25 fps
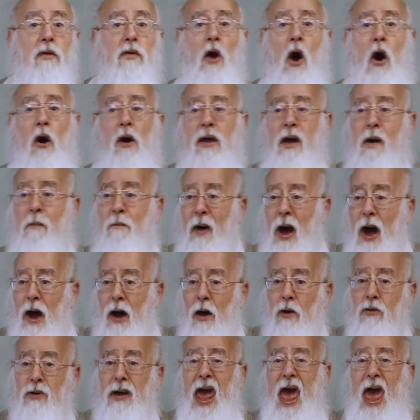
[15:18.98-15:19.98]
talk
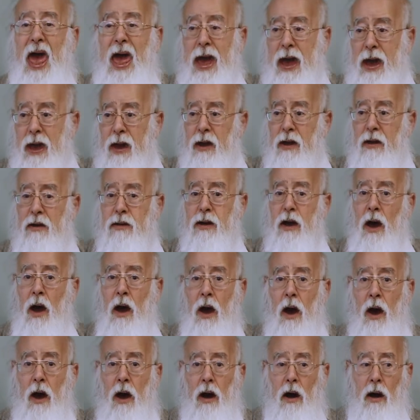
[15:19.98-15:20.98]
about aid.
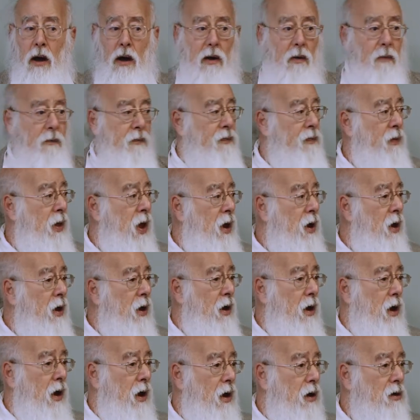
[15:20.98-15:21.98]
Um,
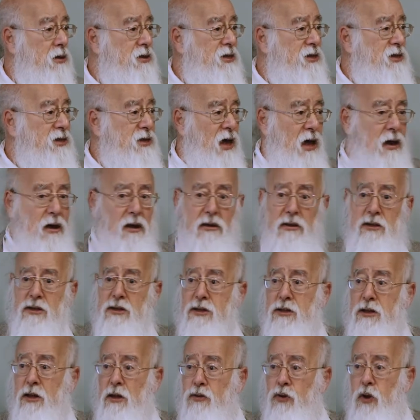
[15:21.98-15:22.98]
uh,
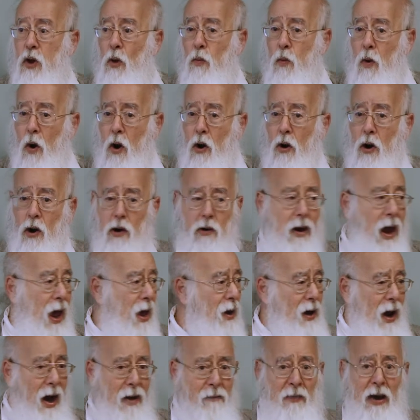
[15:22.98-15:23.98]
since the war,
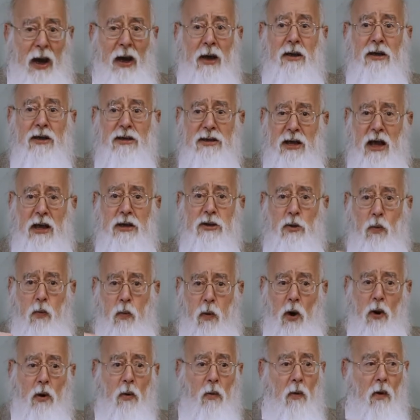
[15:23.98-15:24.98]
and I mean since
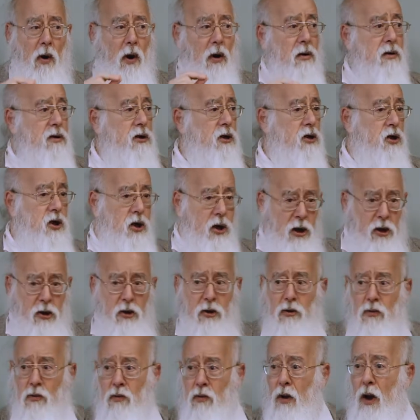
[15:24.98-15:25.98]
World War
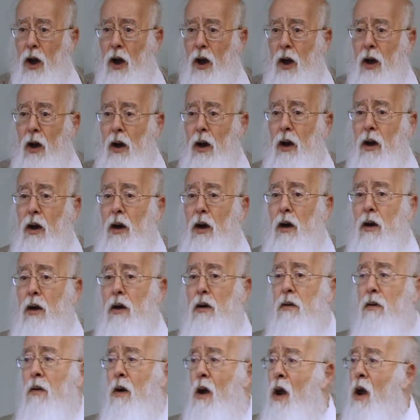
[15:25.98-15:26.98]
II,
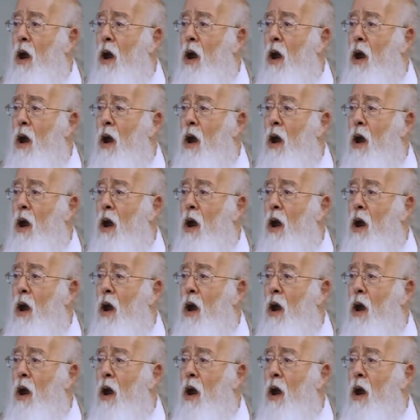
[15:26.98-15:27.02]
uh, uh,